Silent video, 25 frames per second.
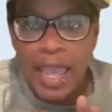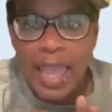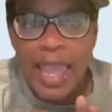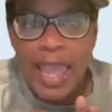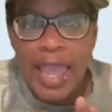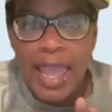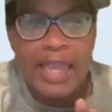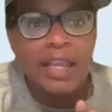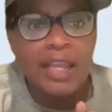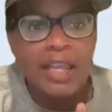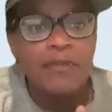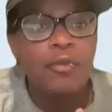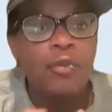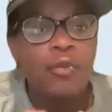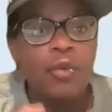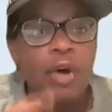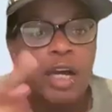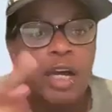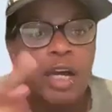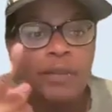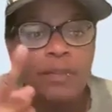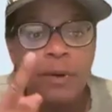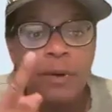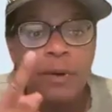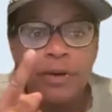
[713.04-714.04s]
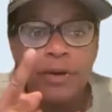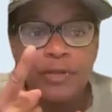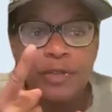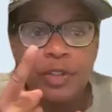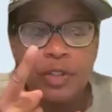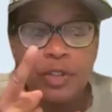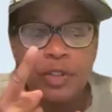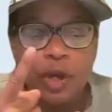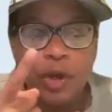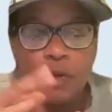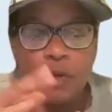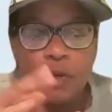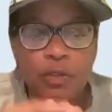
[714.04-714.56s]
And if one
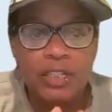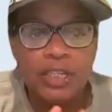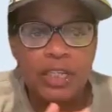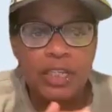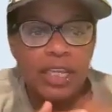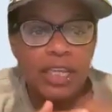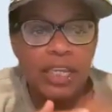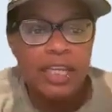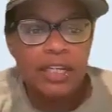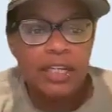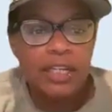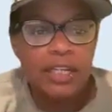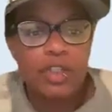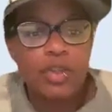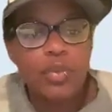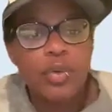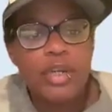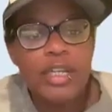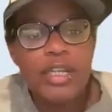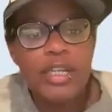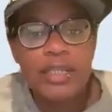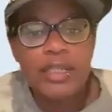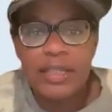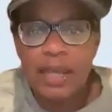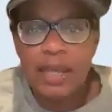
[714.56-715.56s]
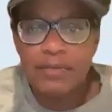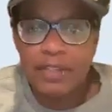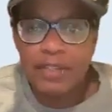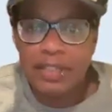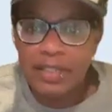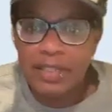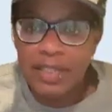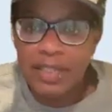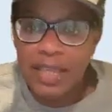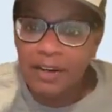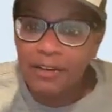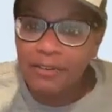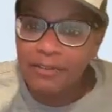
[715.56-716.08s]
person holds the key to 27
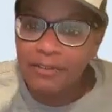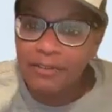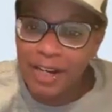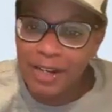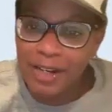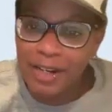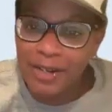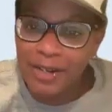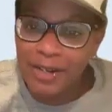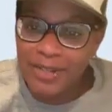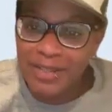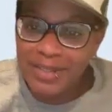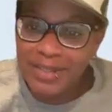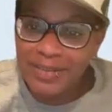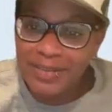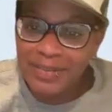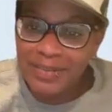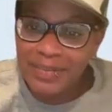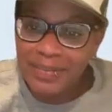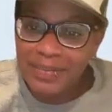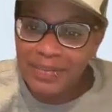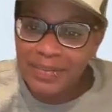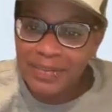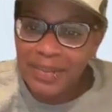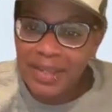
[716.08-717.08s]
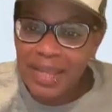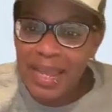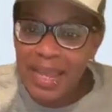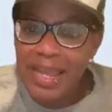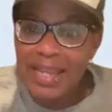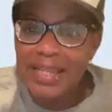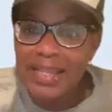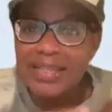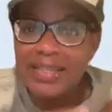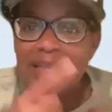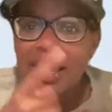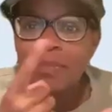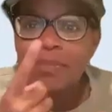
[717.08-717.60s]
cell phones
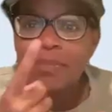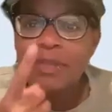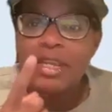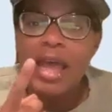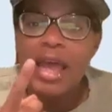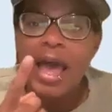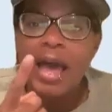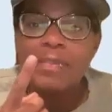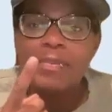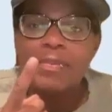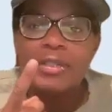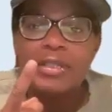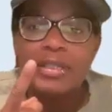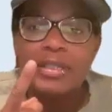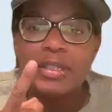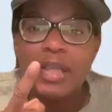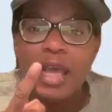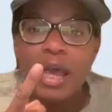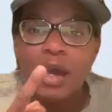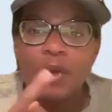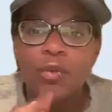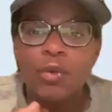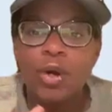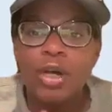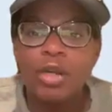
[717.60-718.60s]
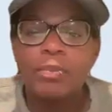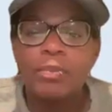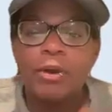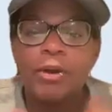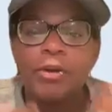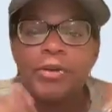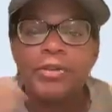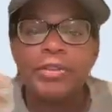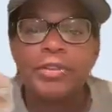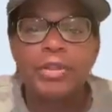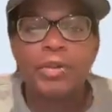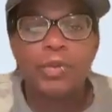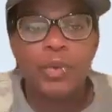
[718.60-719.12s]
and something happens to that one
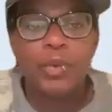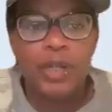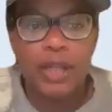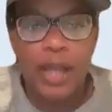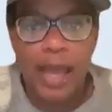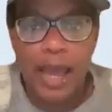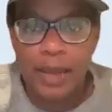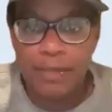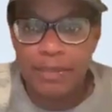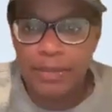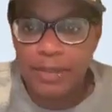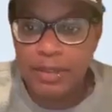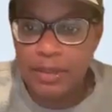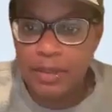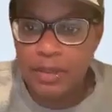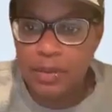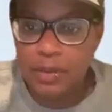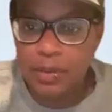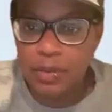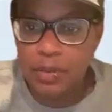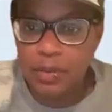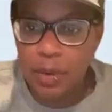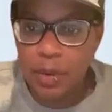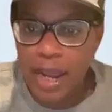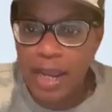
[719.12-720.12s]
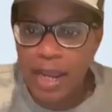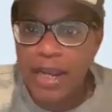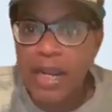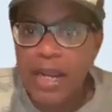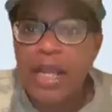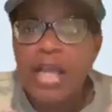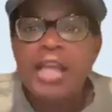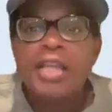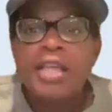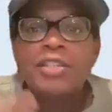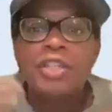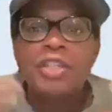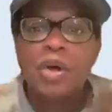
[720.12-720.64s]
person, what happens, right?
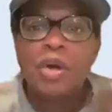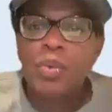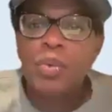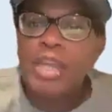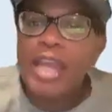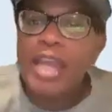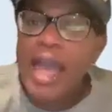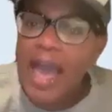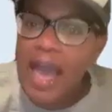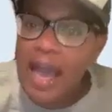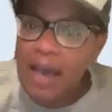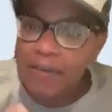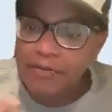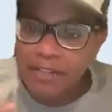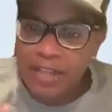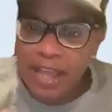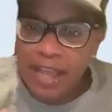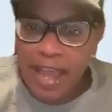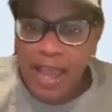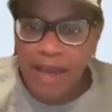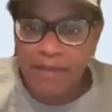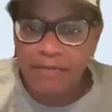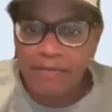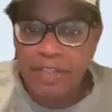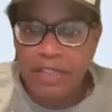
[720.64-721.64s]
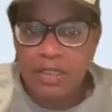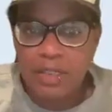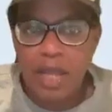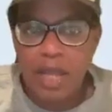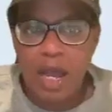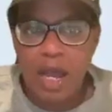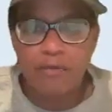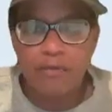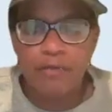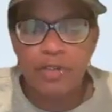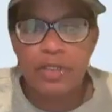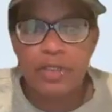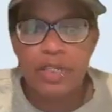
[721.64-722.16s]
So we have to have these
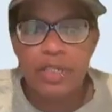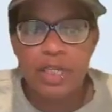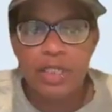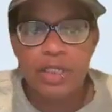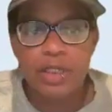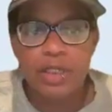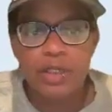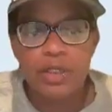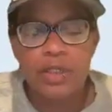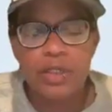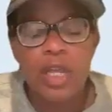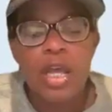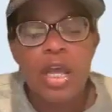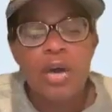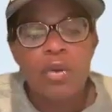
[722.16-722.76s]
conversations.